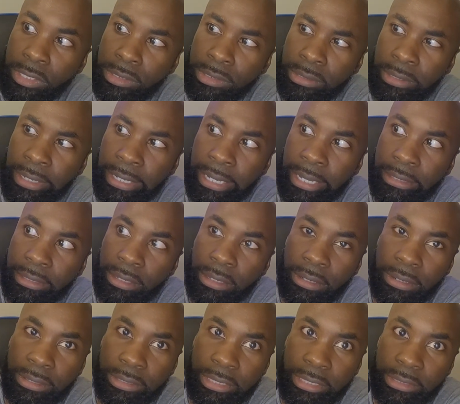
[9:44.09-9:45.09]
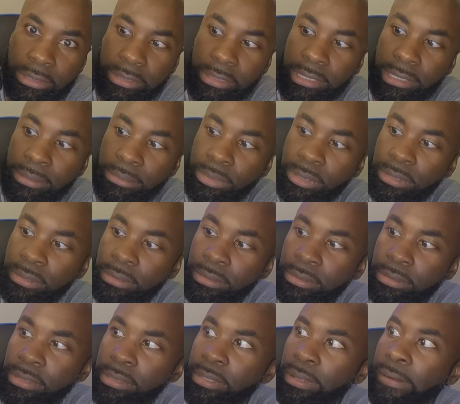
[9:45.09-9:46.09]
so I got the Hall sensor
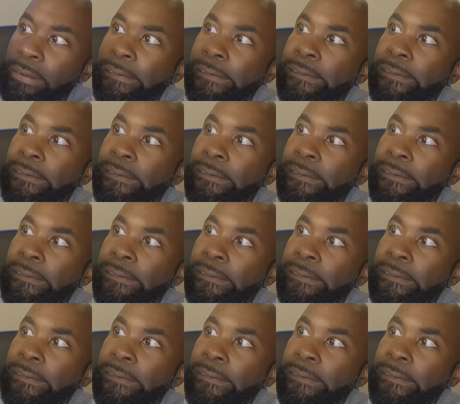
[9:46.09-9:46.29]
gimbals.